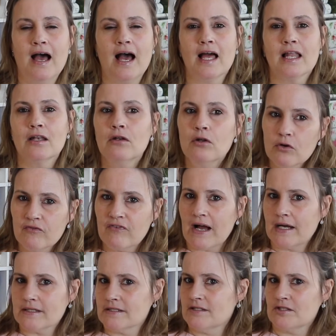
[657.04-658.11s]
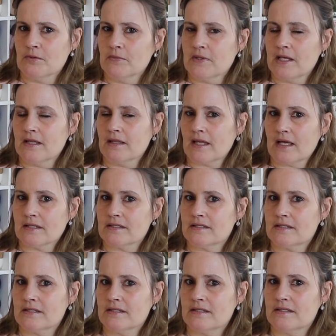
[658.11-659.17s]
I love adding something
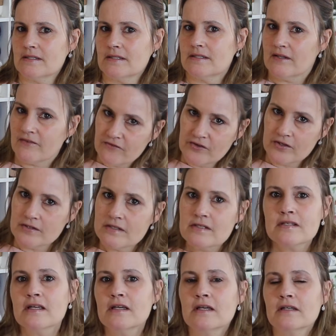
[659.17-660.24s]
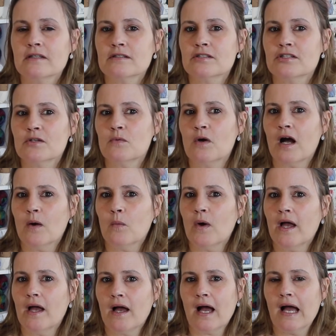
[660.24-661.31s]
that's different to what I
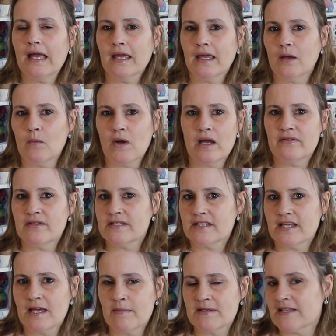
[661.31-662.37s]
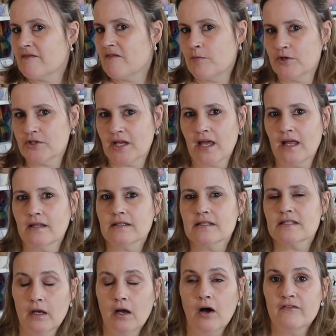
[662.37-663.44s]
wear. I hate wearing the same as everybody
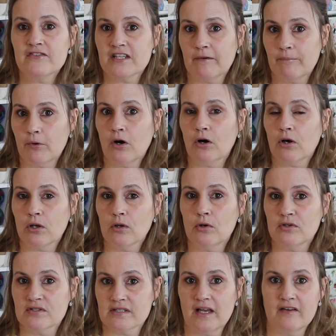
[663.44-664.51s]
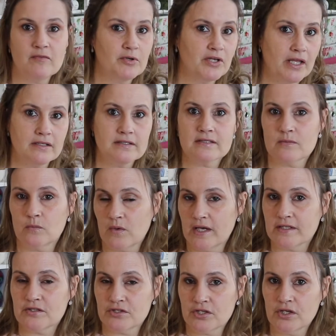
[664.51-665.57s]
else. Obviously I bought clothes that everybody else wears